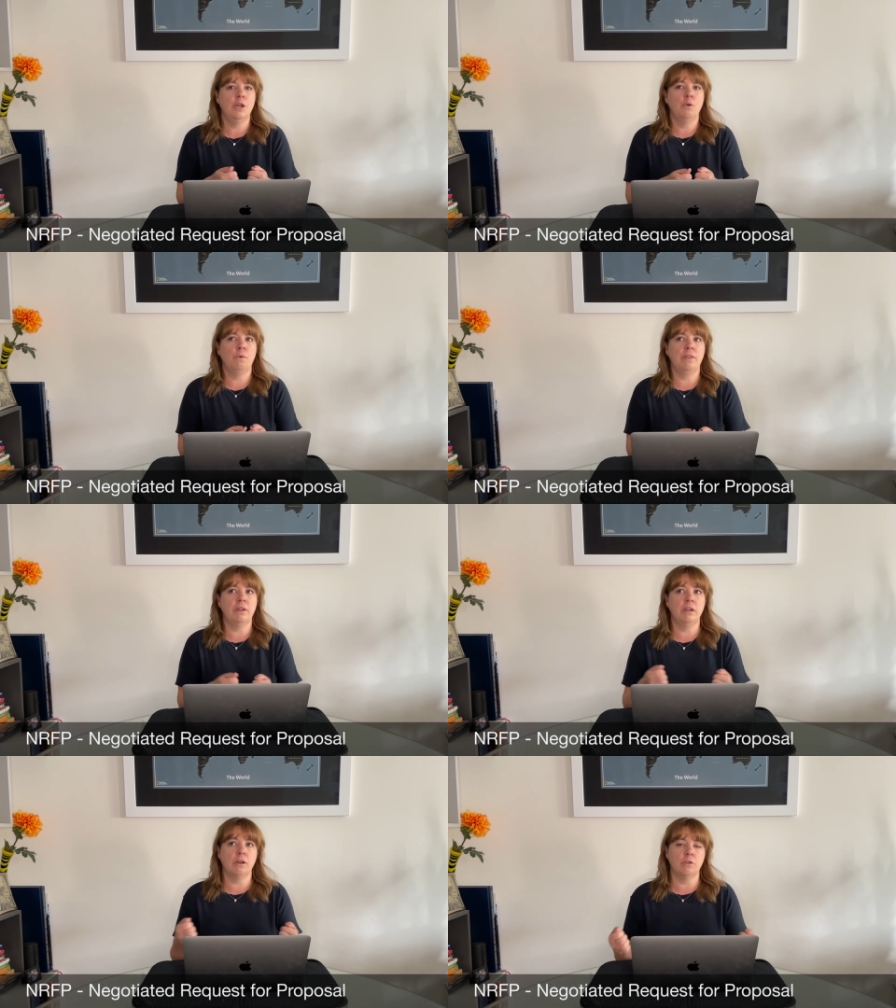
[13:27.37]
With a
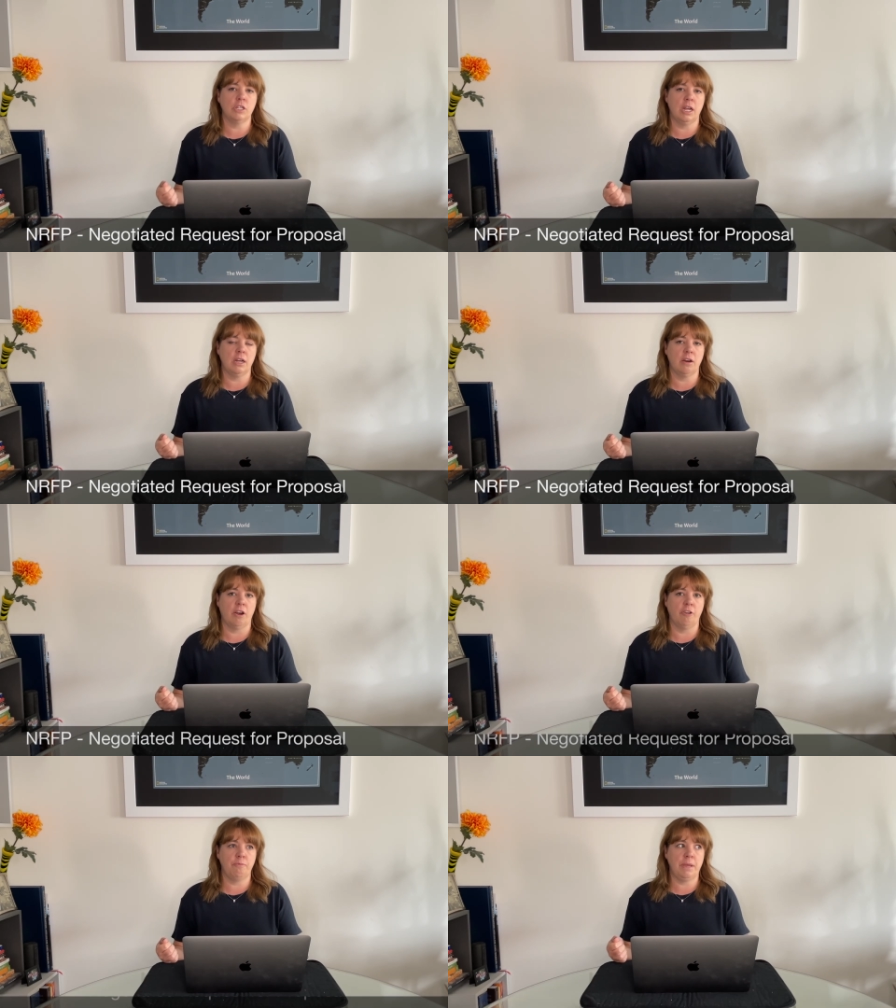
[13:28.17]
negotiated
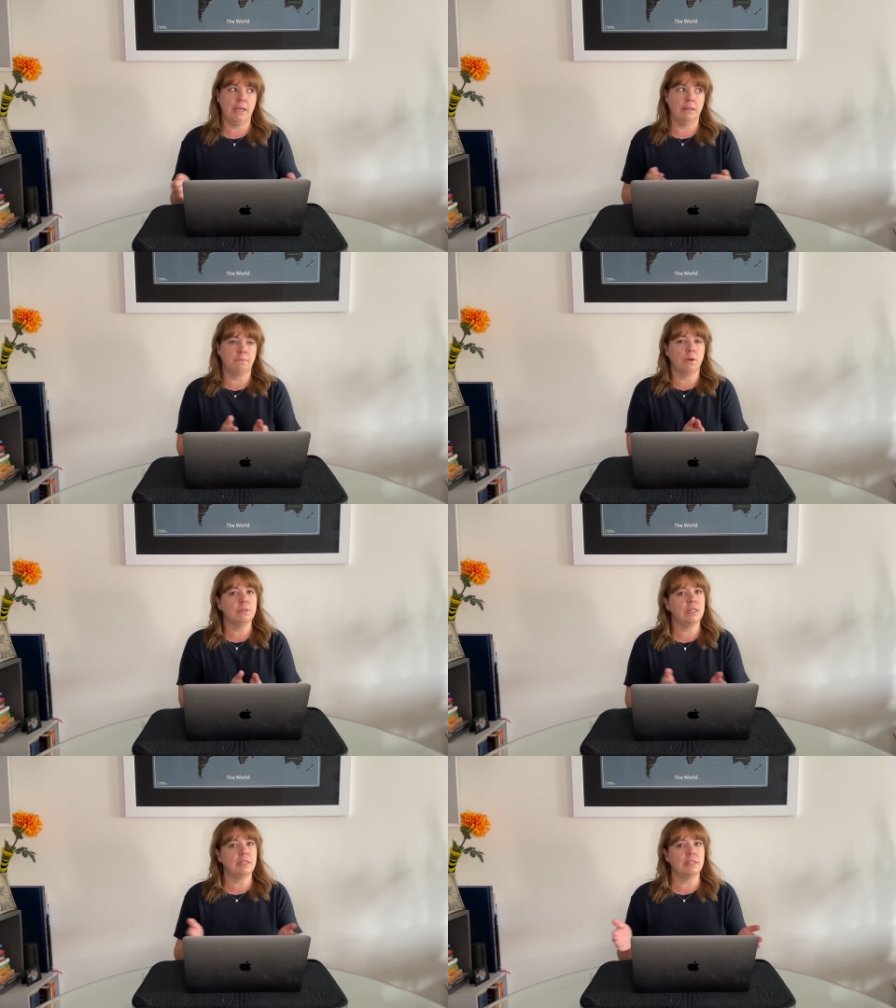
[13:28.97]
RFP, the
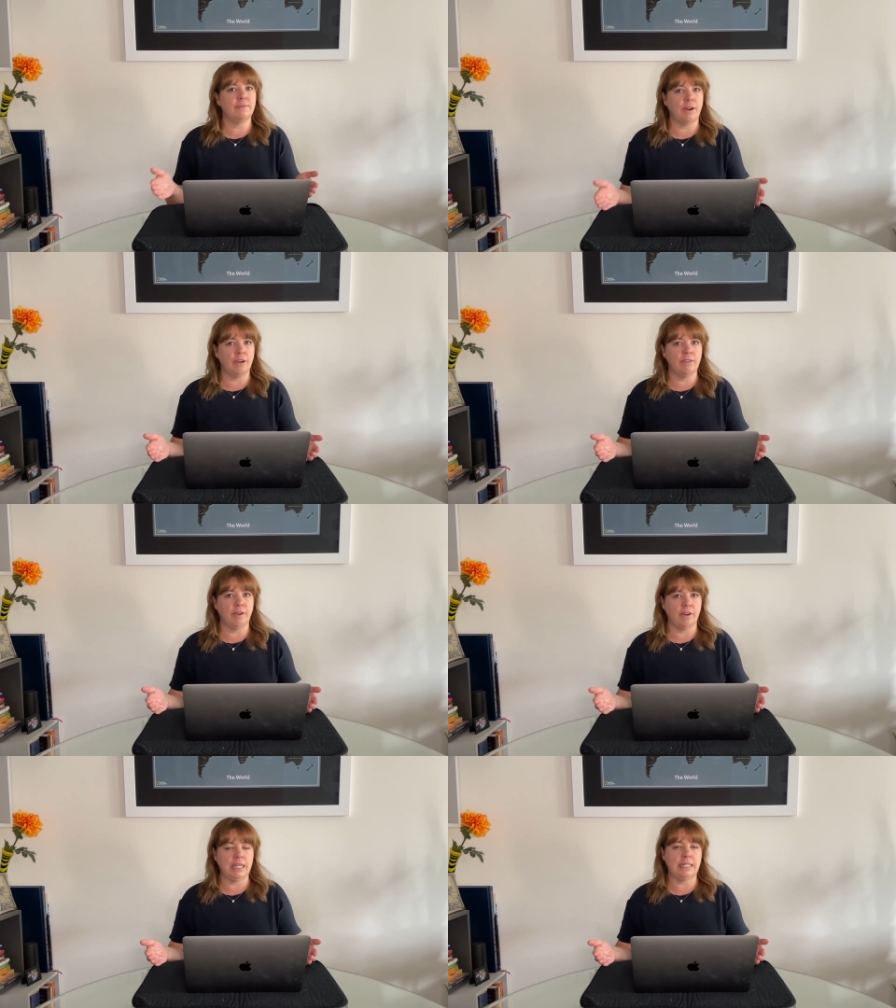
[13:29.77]
process is very,
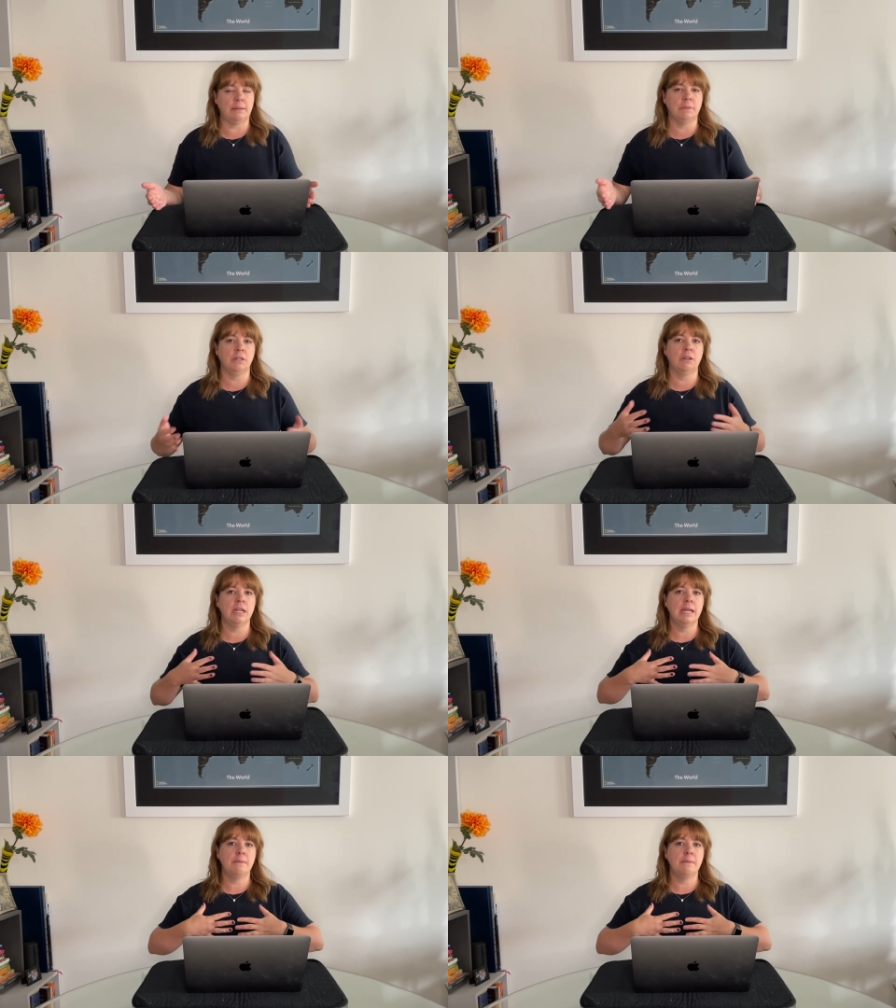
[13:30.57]
very similar,